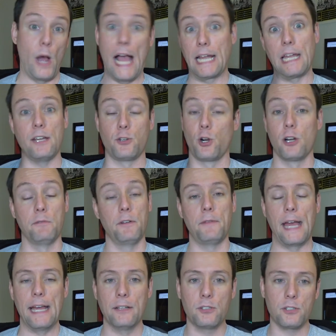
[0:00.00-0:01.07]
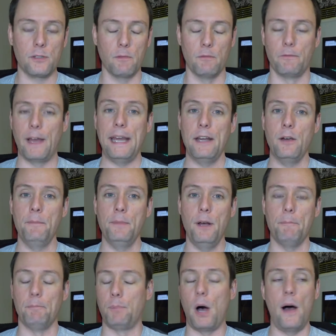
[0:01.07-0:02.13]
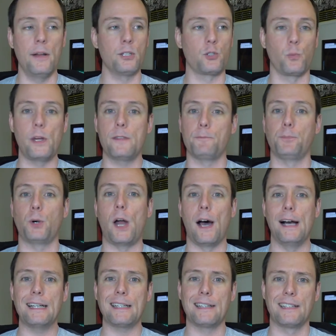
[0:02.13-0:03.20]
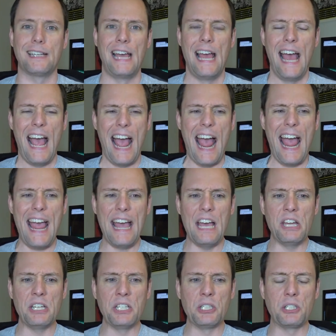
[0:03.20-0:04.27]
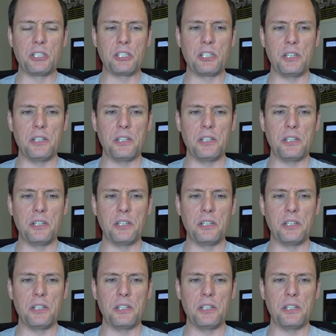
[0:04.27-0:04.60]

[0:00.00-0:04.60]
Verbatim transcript: wacky turn of events, Venom bonds with Brock, and